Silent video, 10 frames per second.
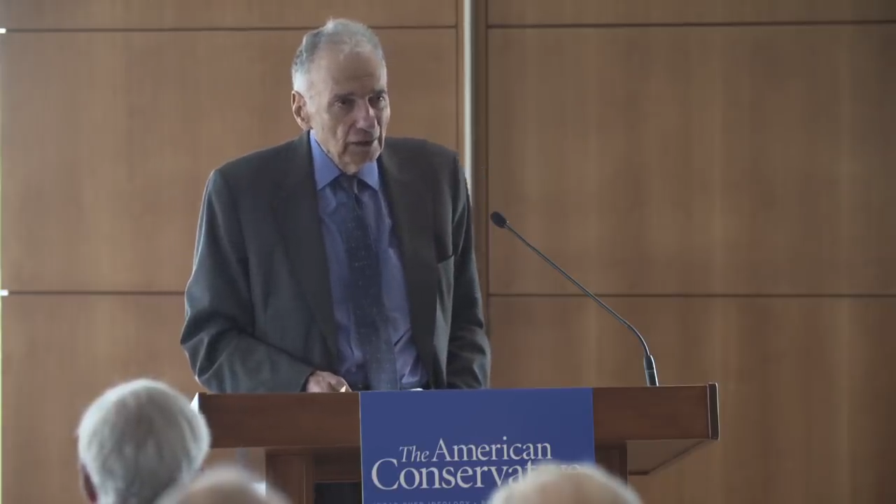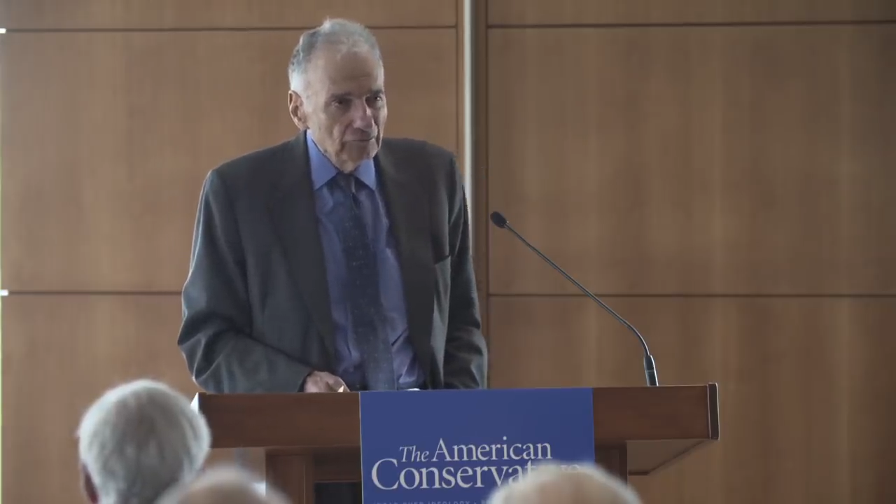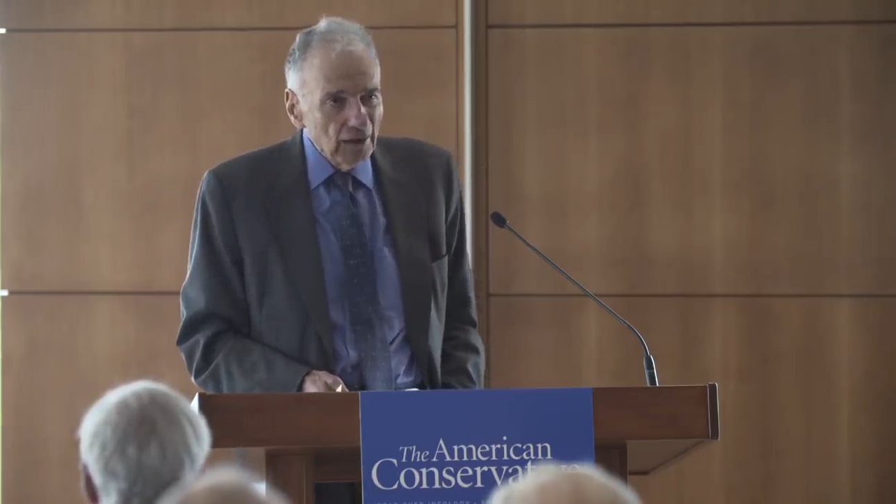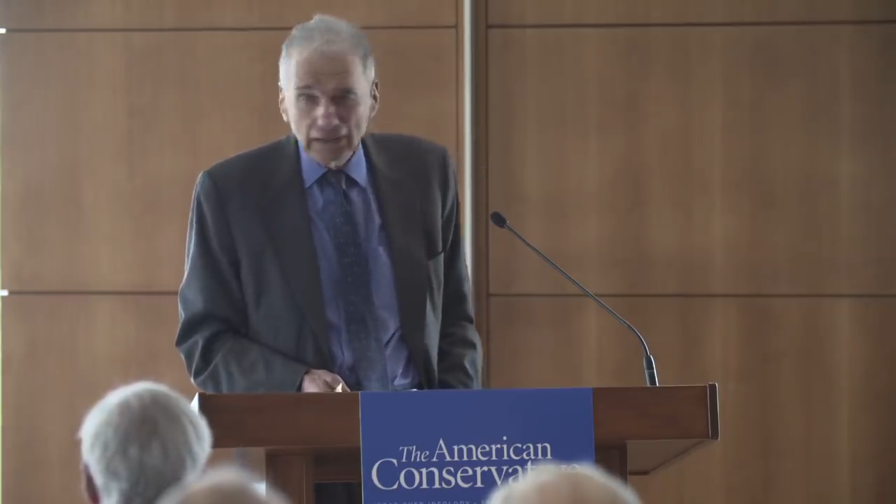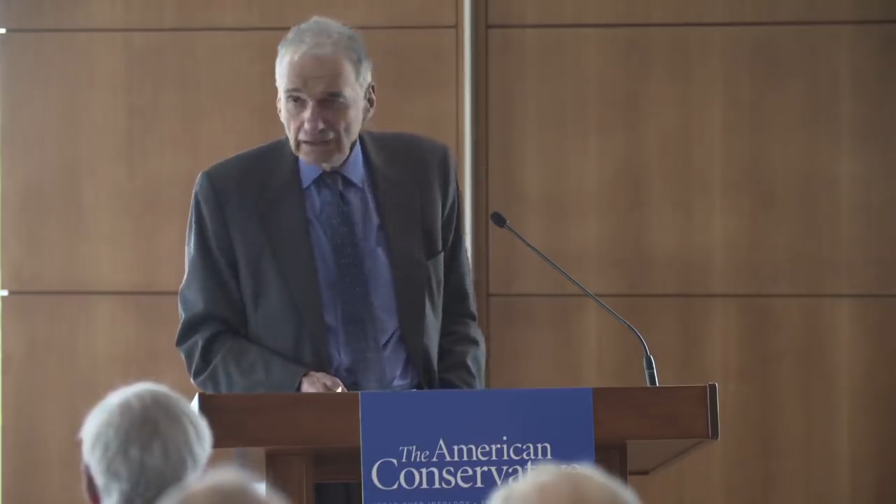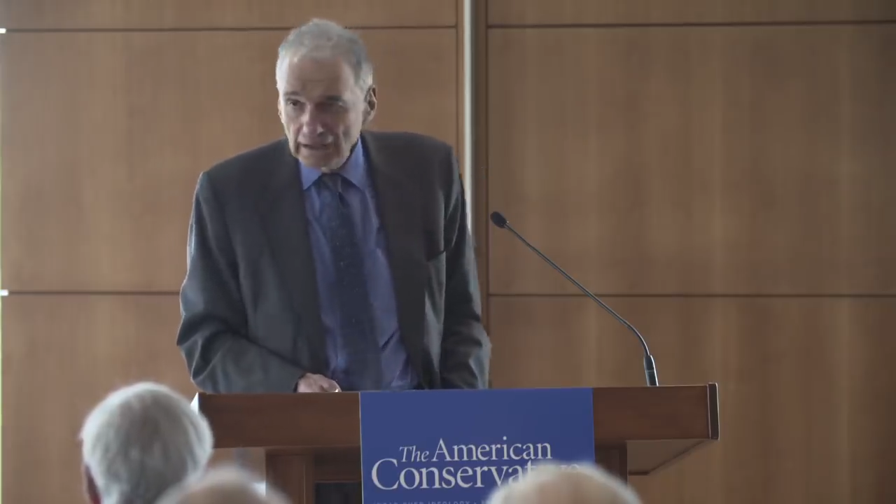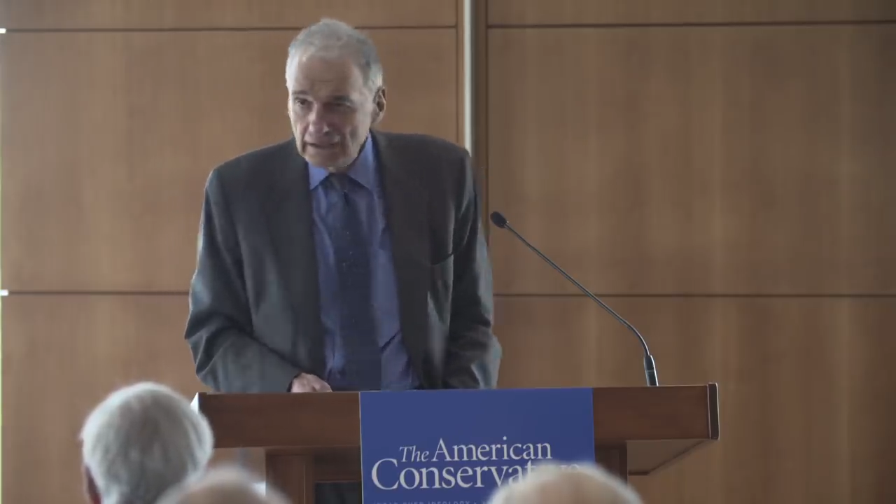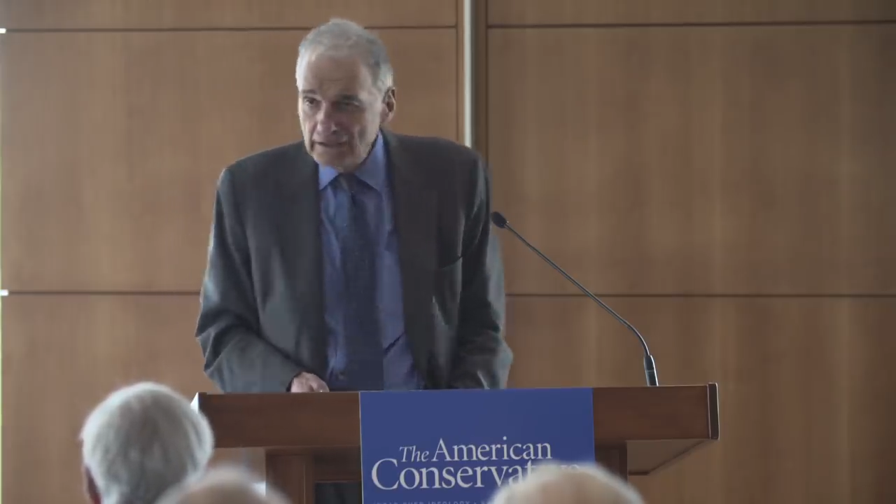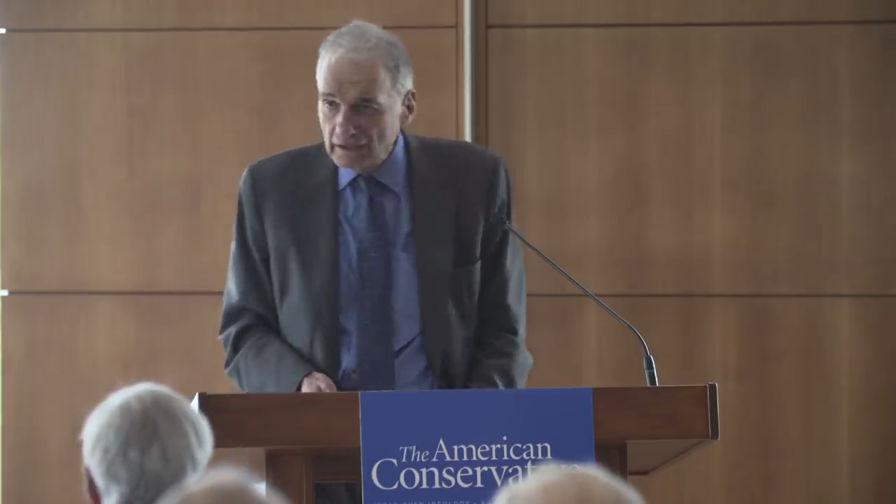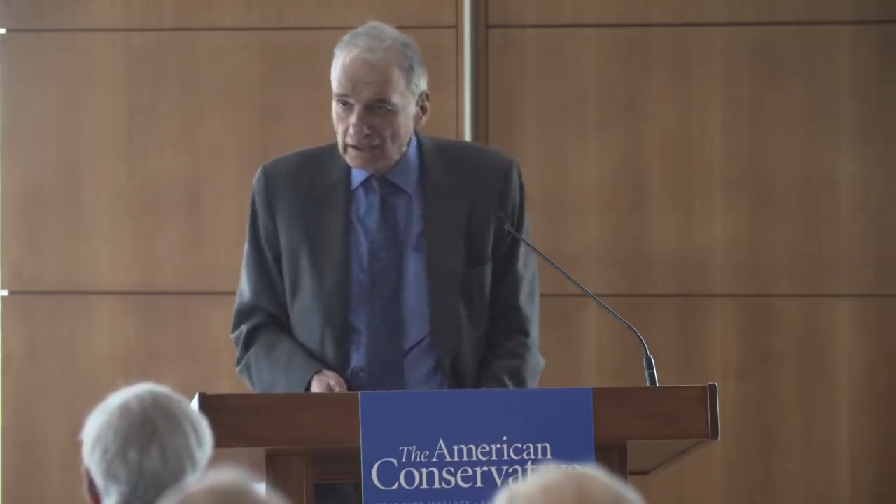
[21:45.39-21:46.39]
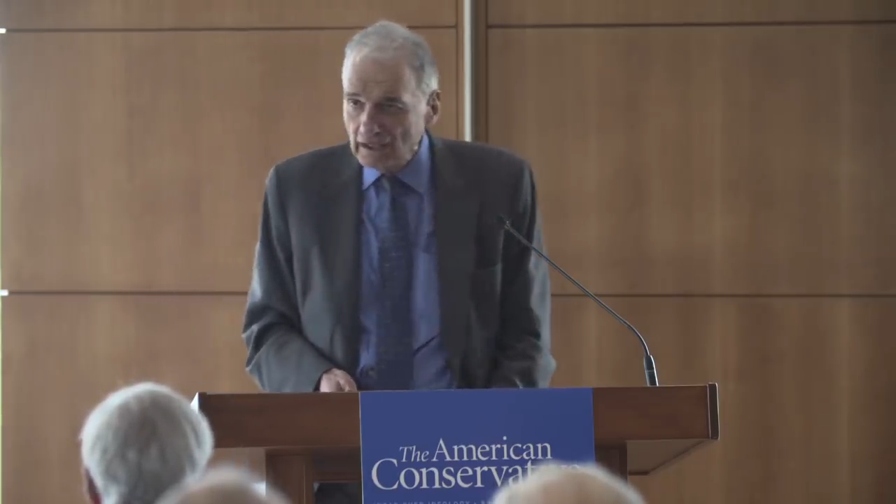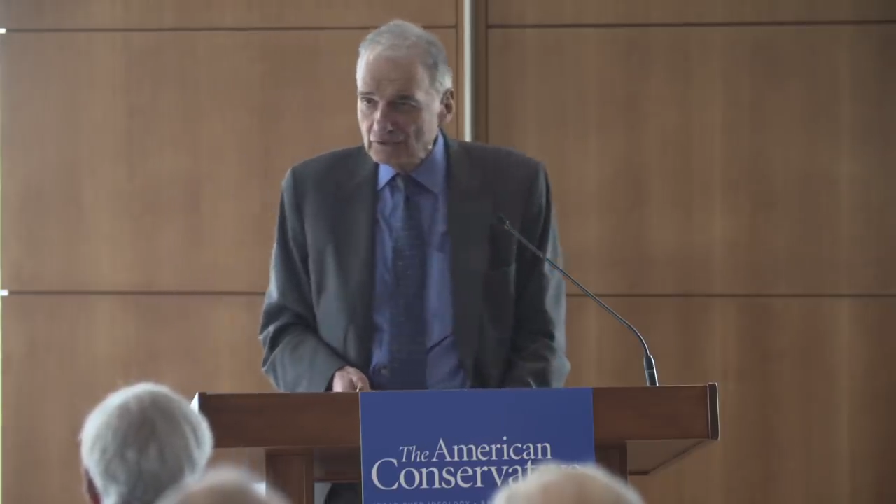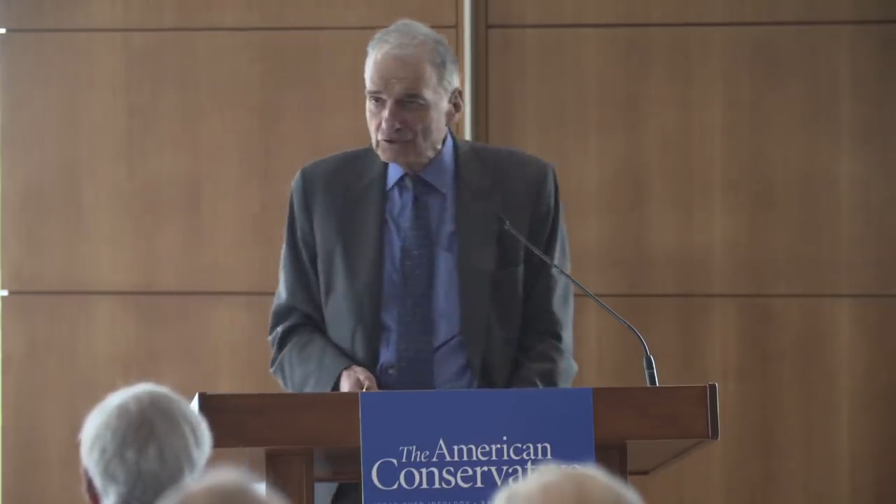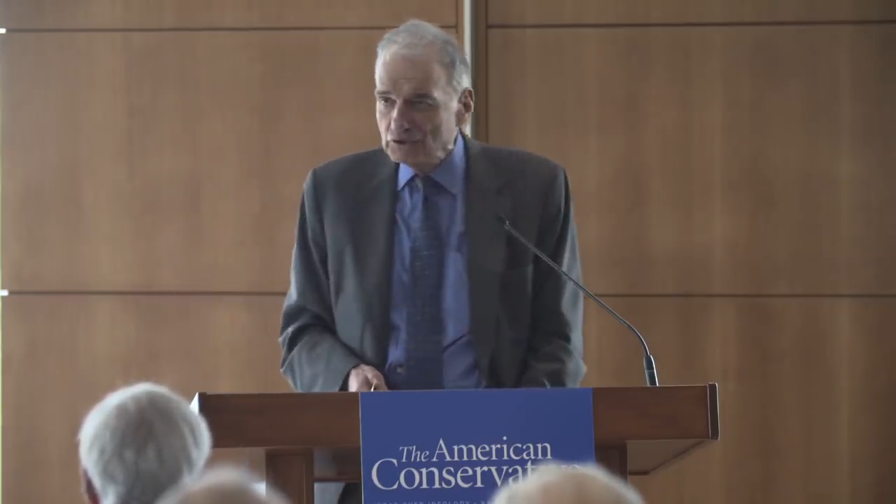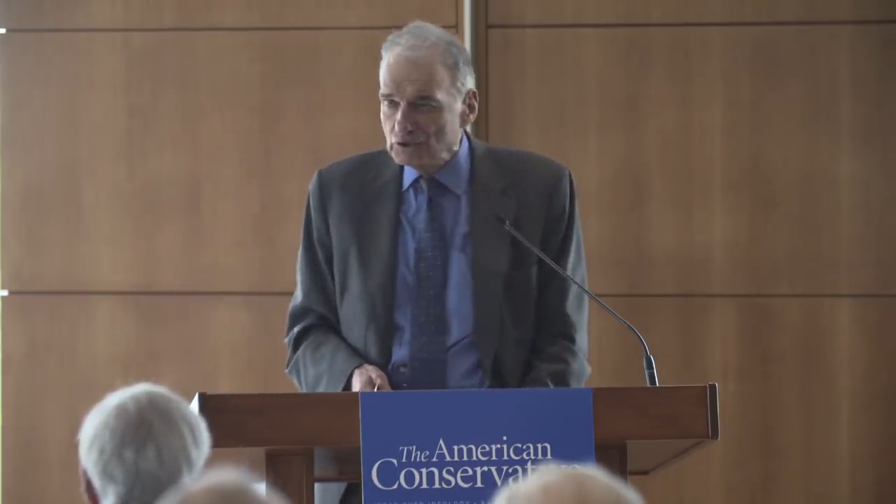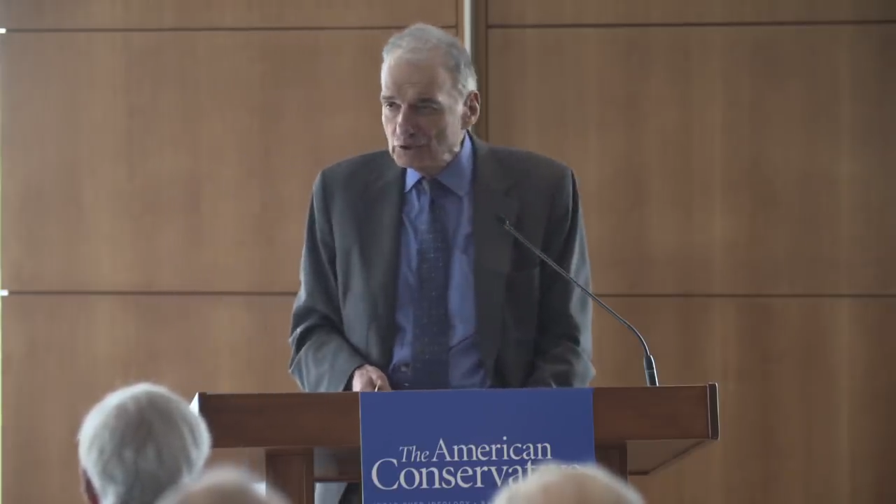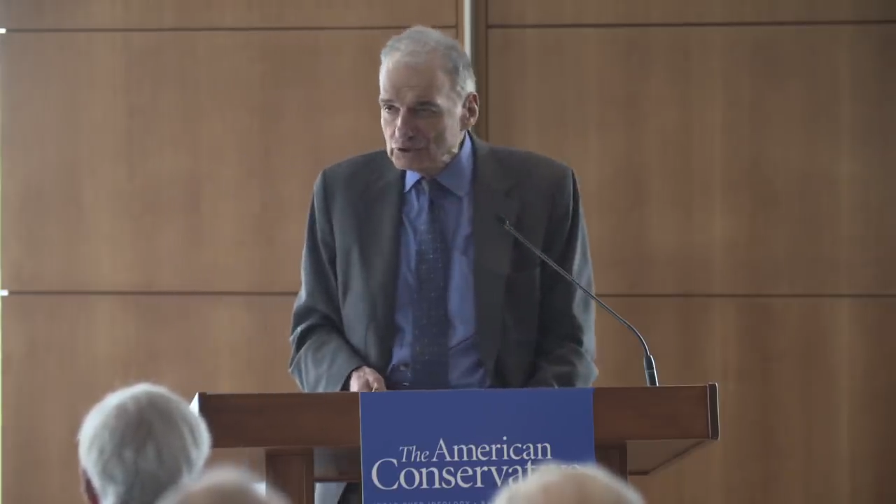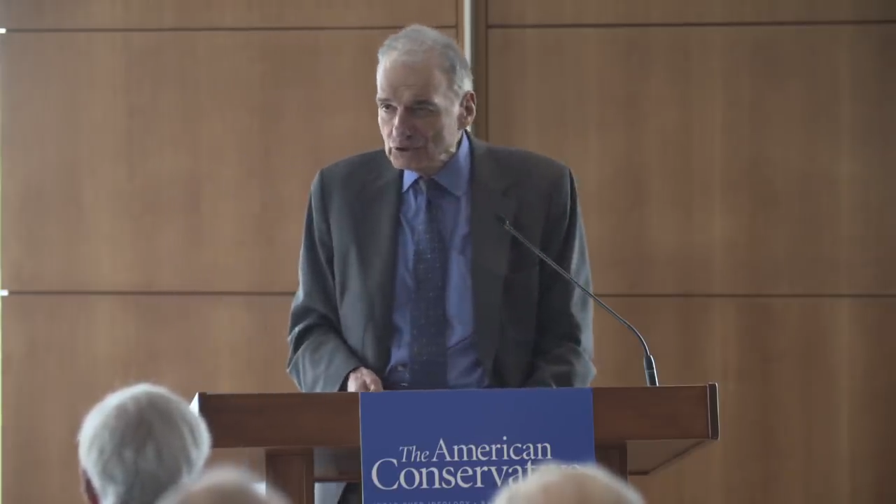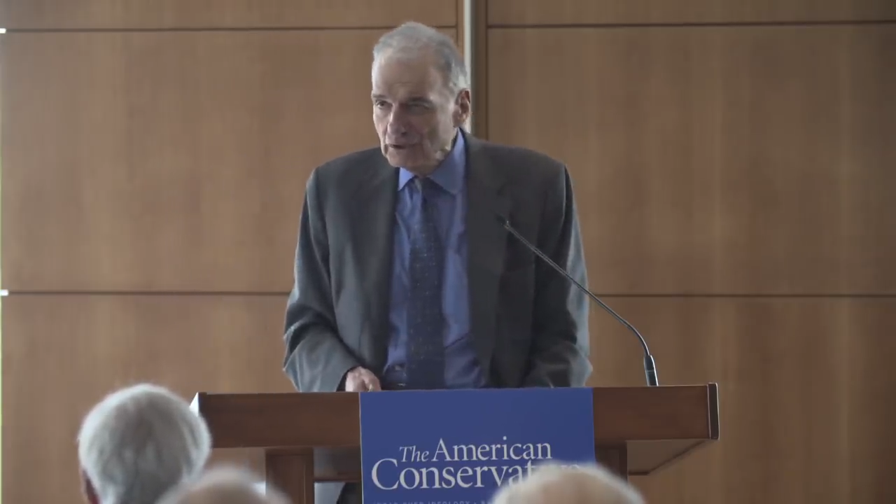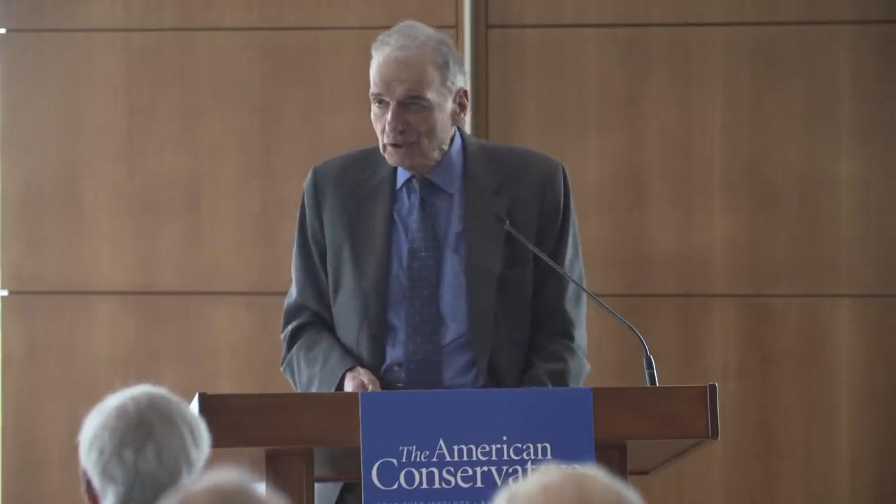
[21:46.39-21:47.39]
violating the
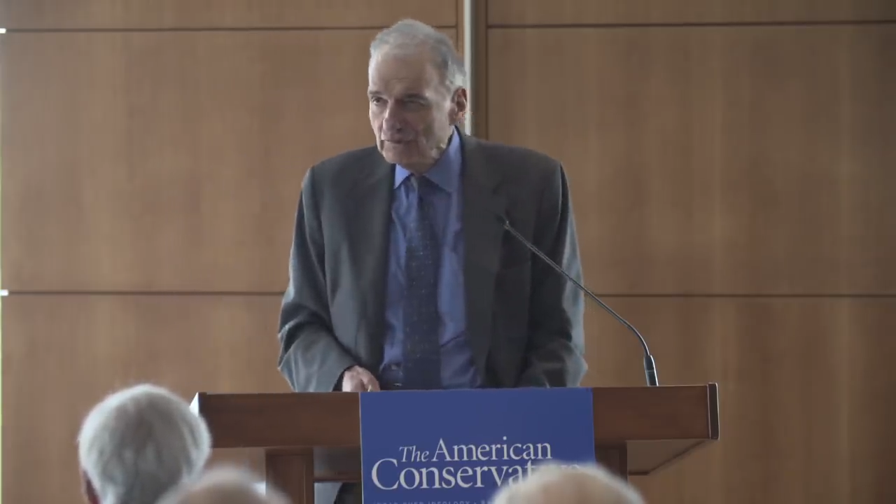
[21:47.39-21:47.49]
Constitution,